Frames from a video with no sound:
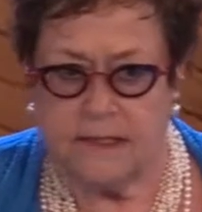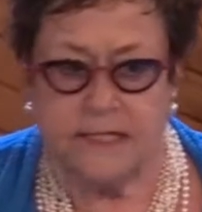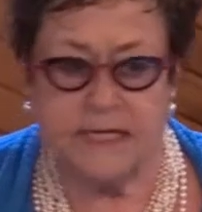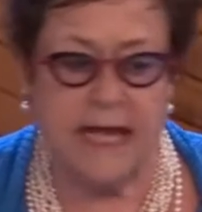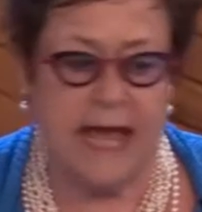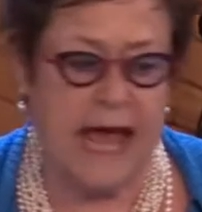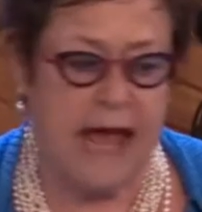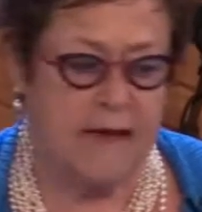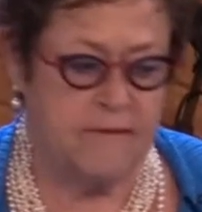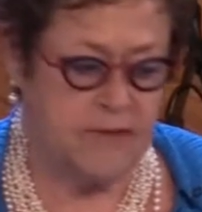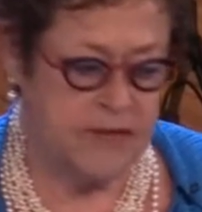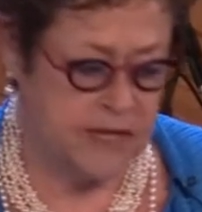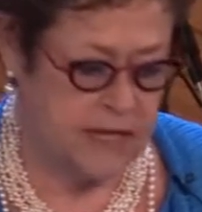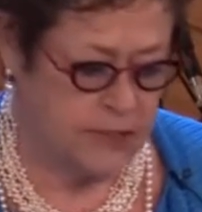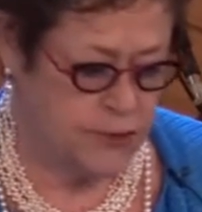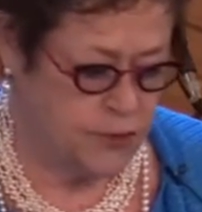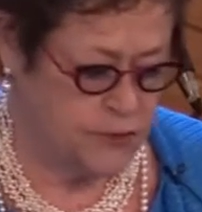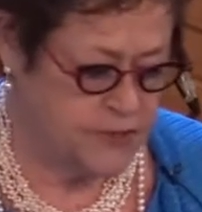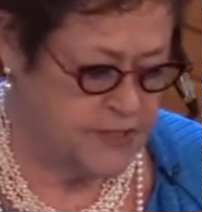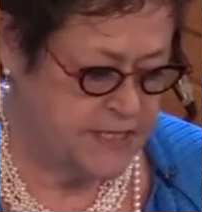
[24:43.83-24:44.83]
to have an
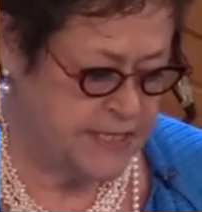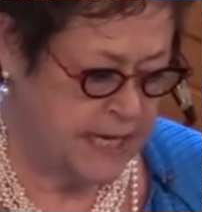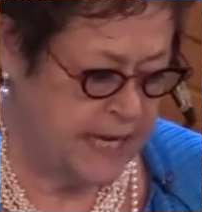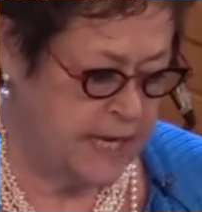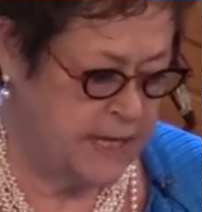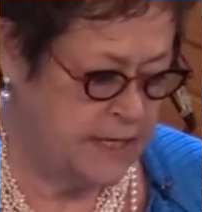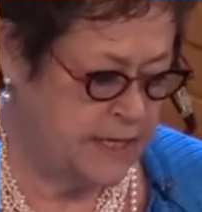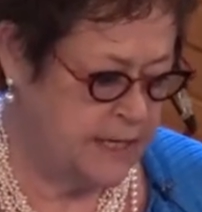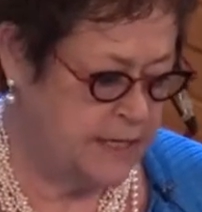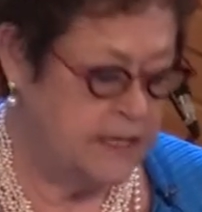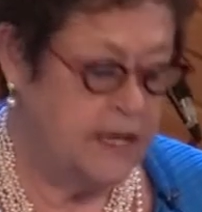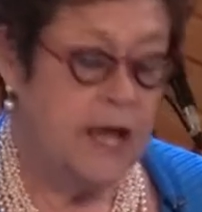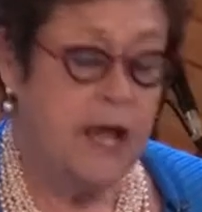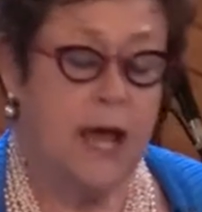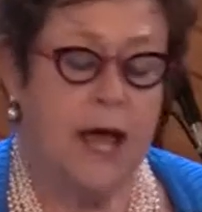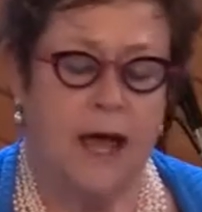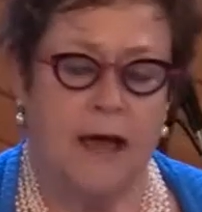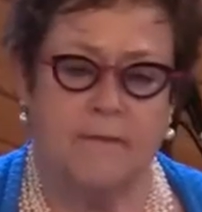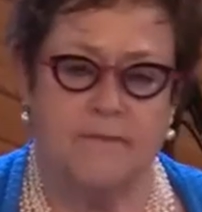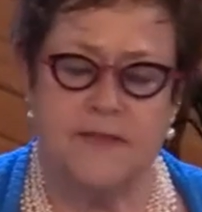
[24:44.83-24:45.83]
understanding
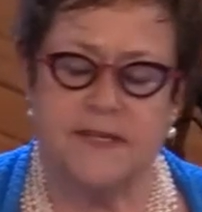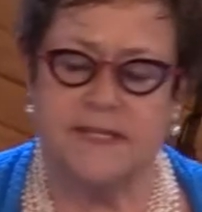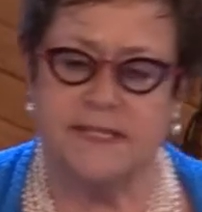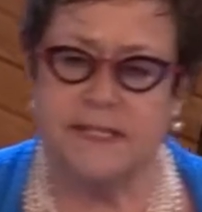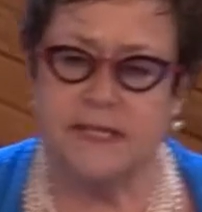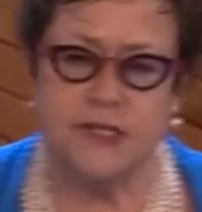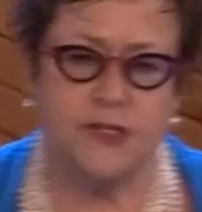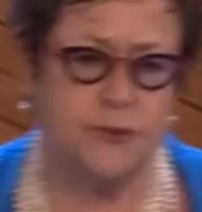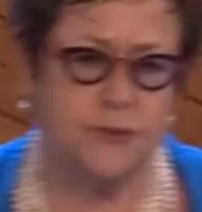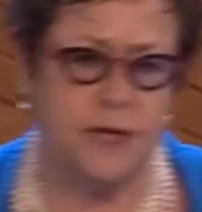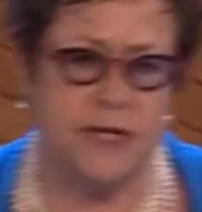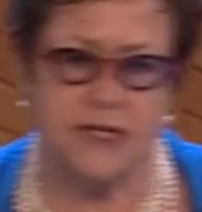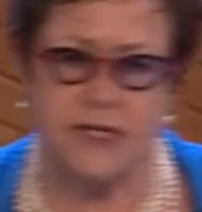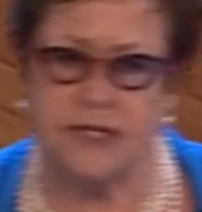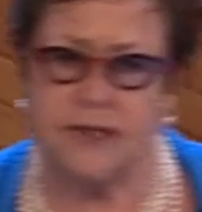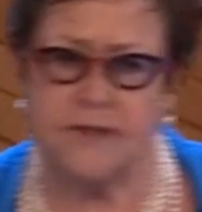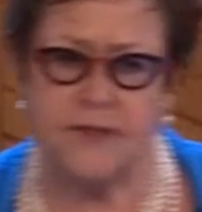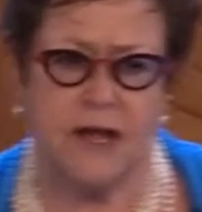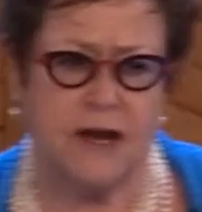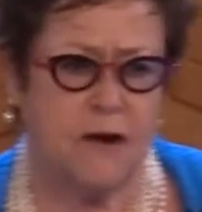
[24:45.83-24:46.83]
of the
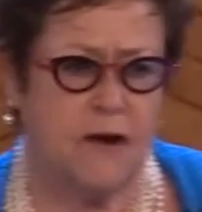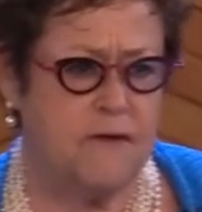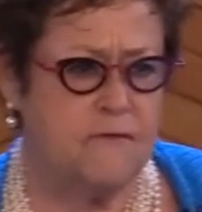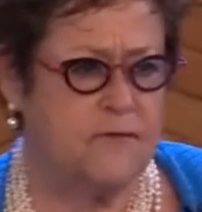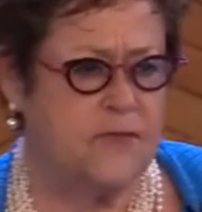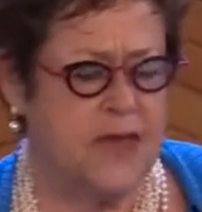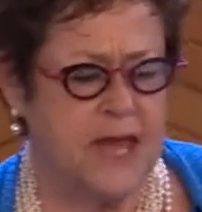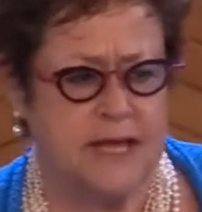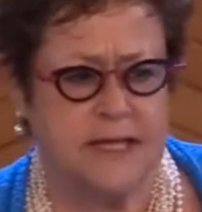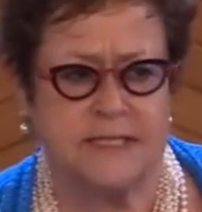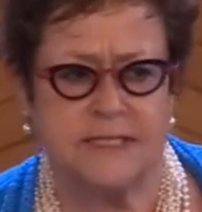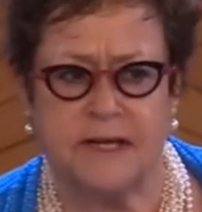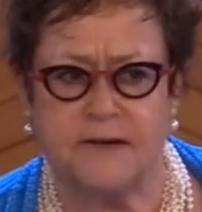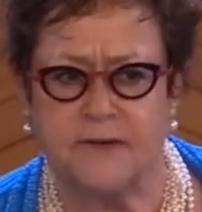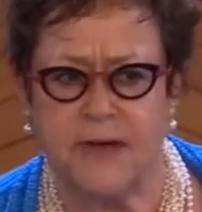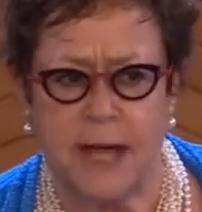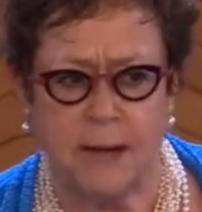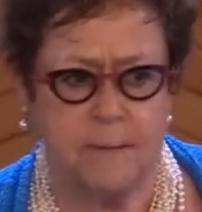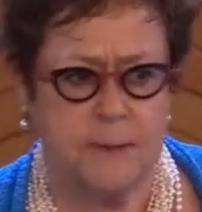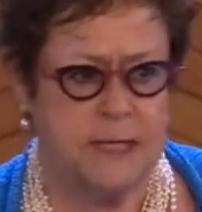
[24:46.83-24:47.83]
situation. There are things that have
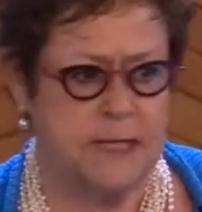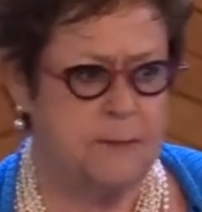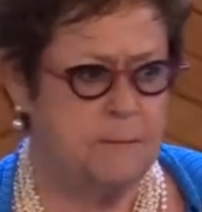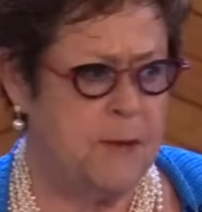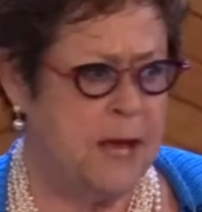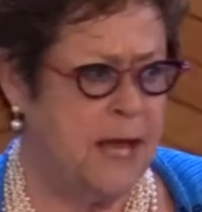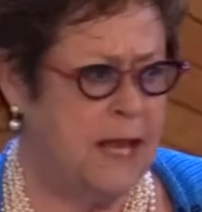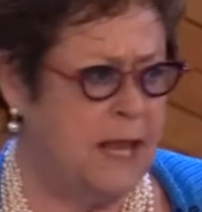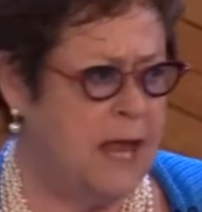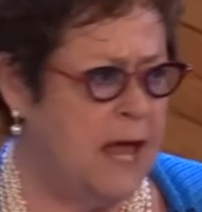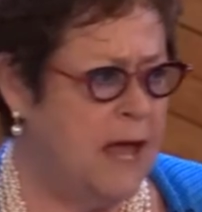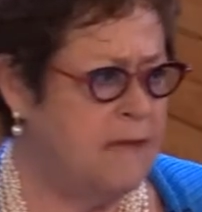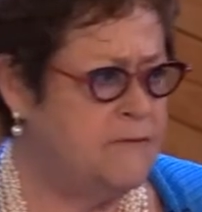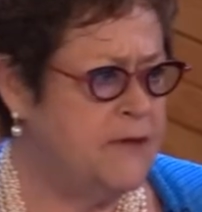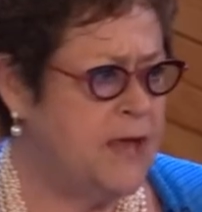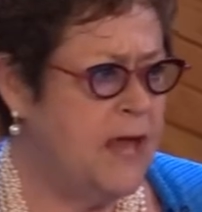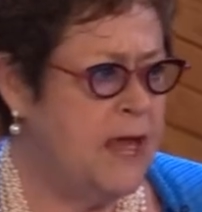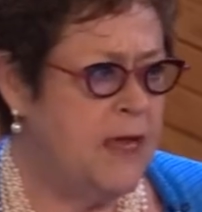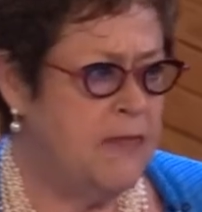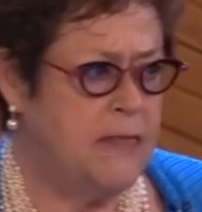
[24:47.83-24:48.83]
happened in my life
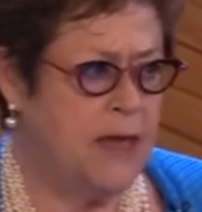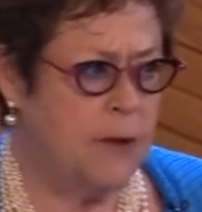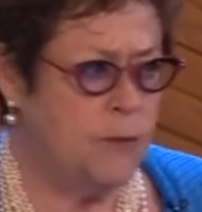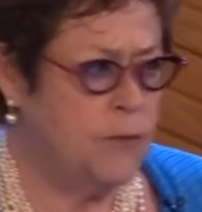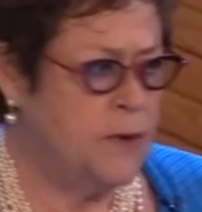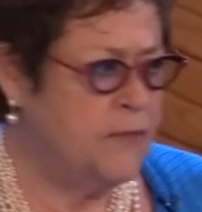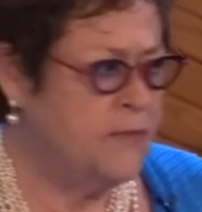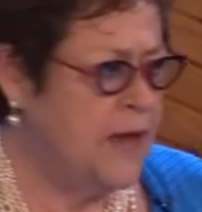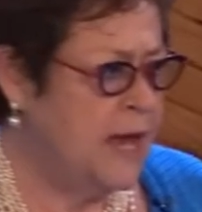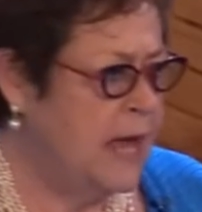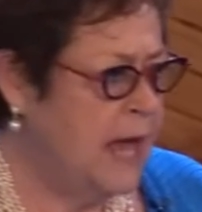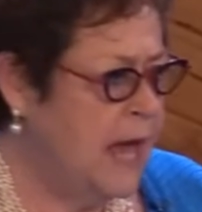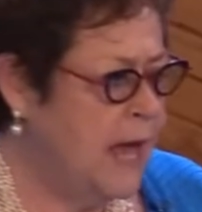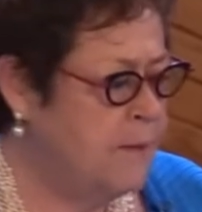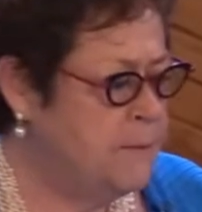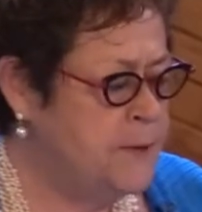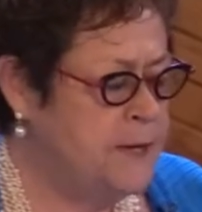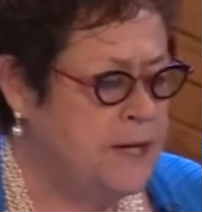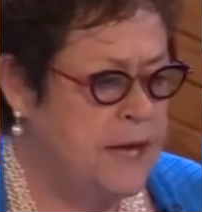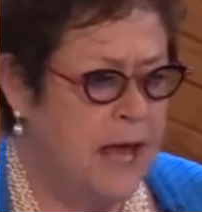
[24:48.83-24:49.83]
that when they
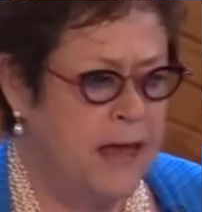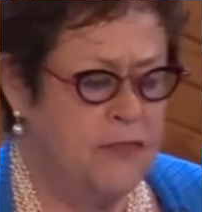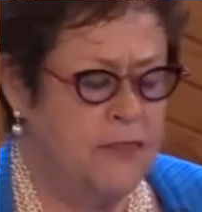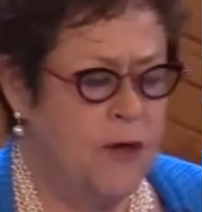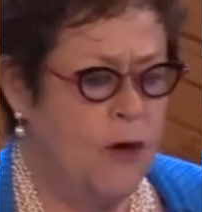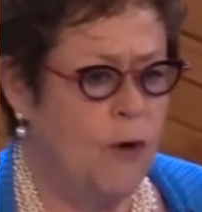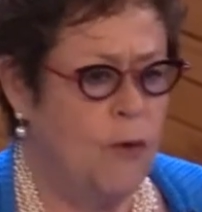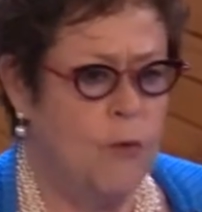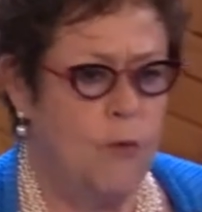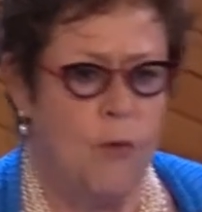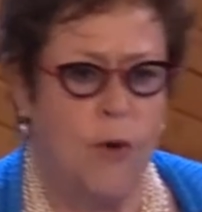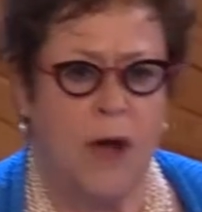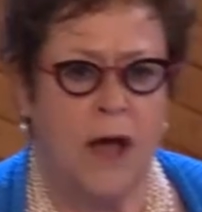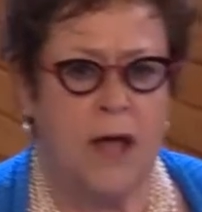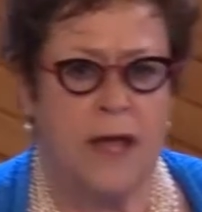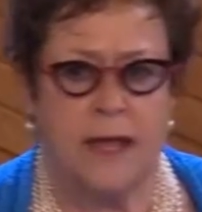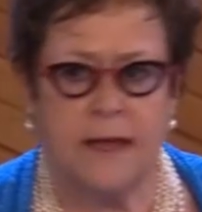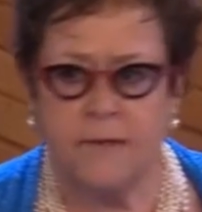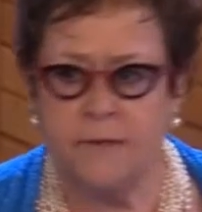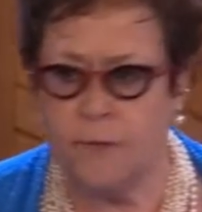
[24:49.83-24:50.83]
happened, I thought,
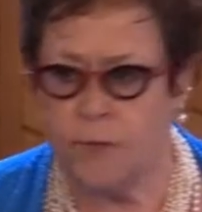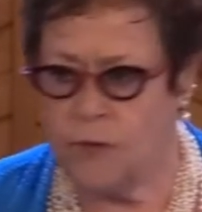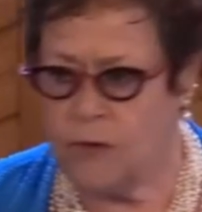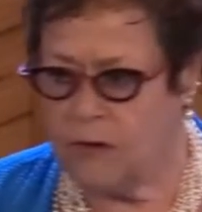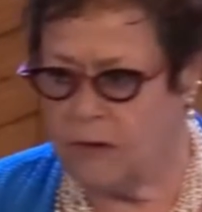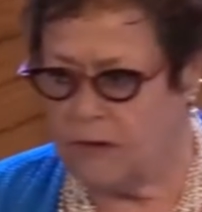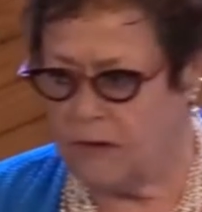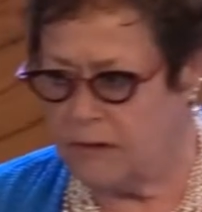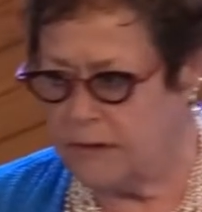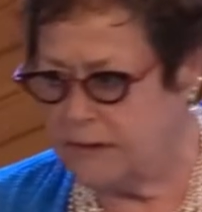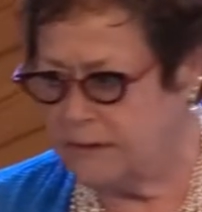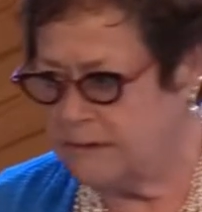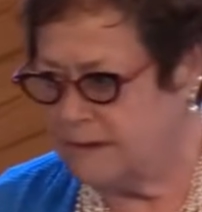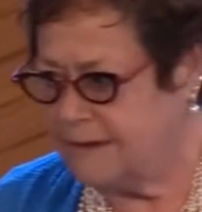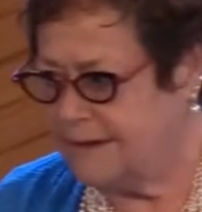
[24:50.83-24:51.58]
why in the world?